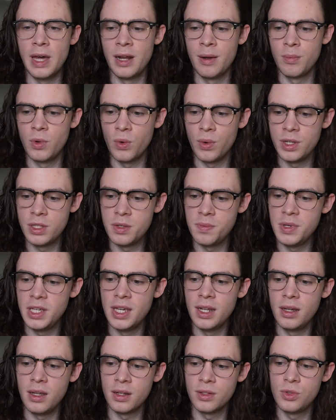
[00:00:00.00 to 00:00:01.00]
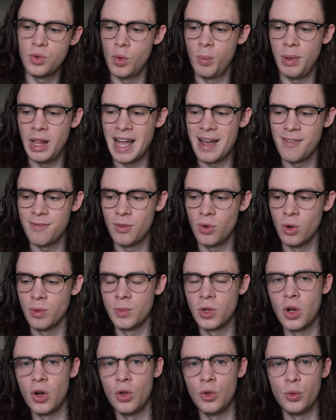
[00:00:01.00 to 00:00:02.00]
and I'm going to be getting onto a platform
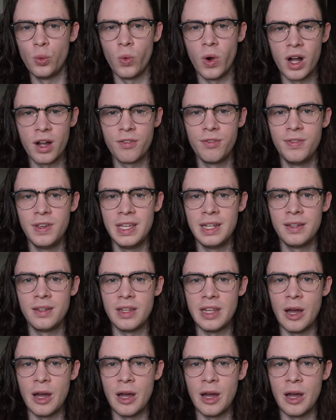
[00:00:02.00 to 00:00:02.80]
called Rokfin.